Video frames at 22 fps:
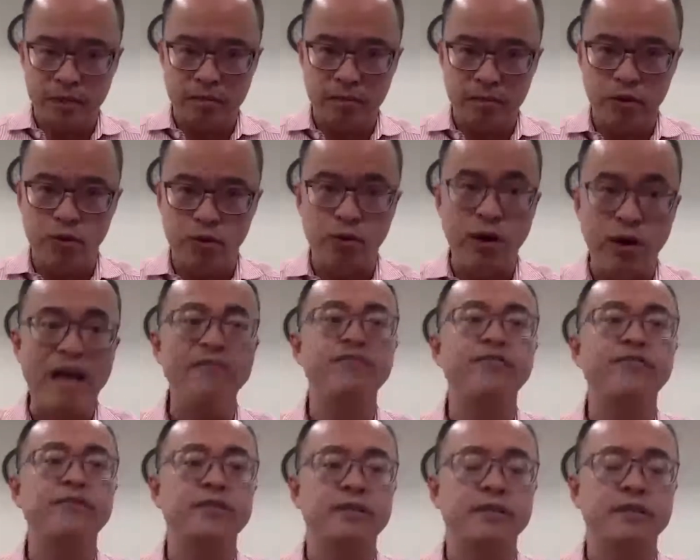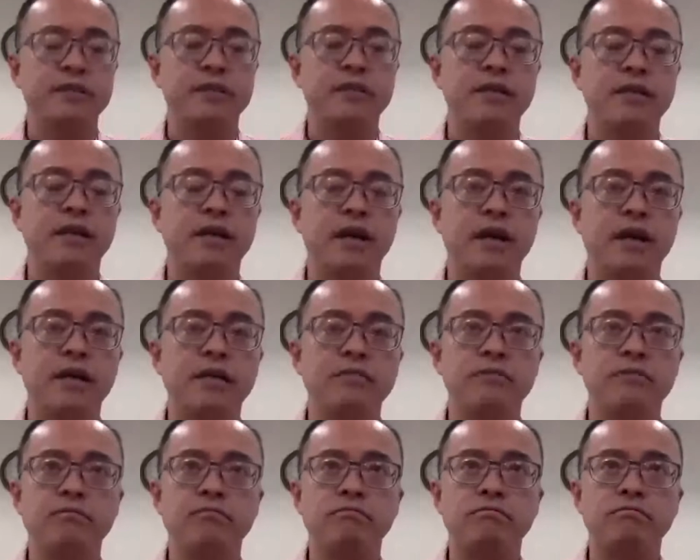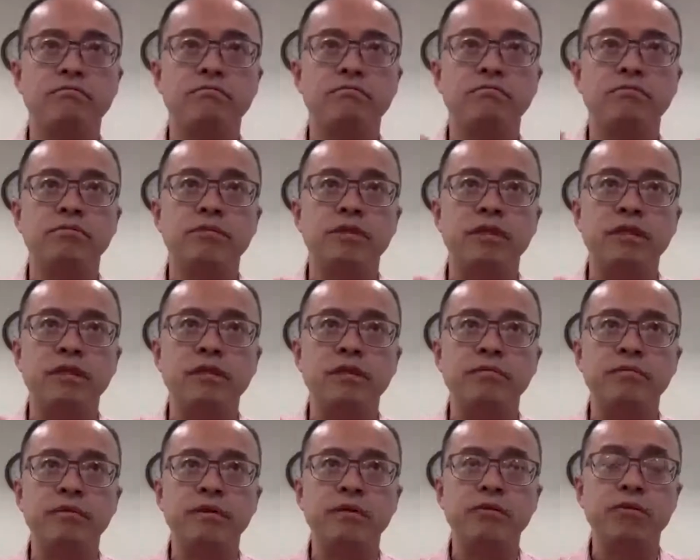draft the